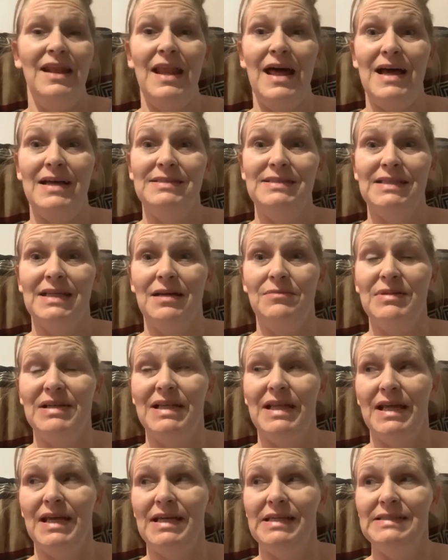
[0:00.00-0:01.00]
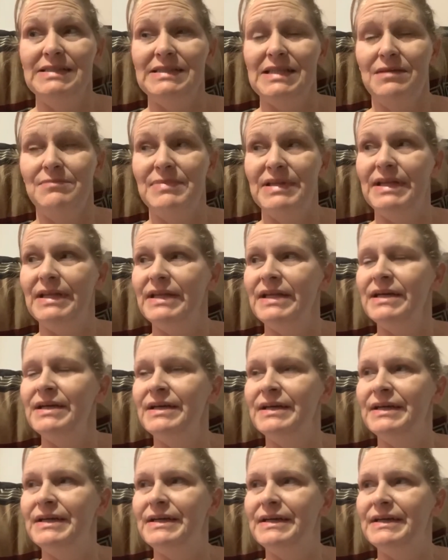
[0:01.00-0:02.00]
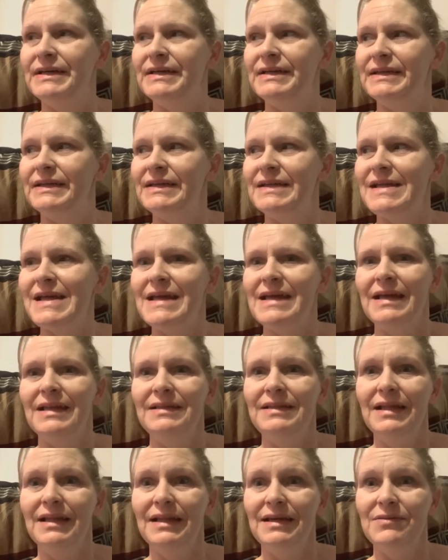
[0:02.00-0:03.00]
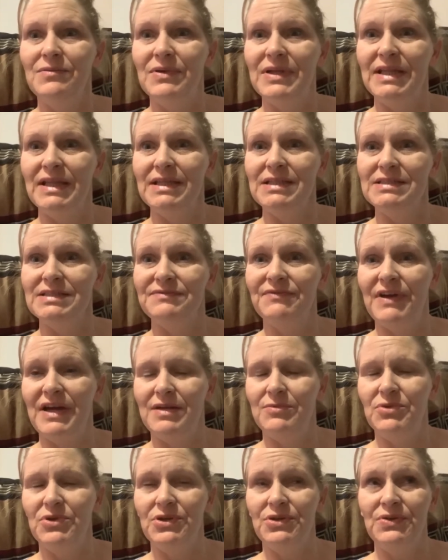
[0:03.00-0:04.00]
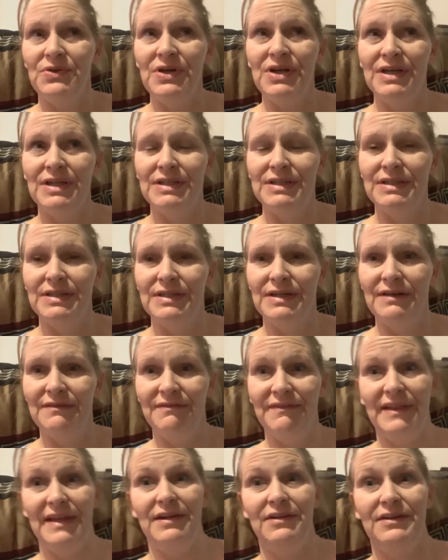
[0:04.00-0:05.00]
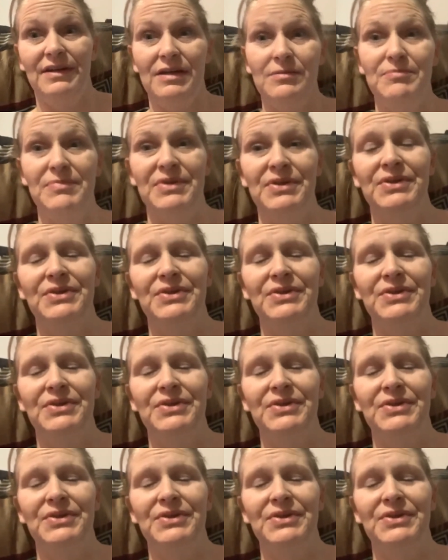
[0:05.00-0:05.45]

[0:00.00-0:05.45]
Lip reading: last couple of days I've been dealing with this fibro flare-up.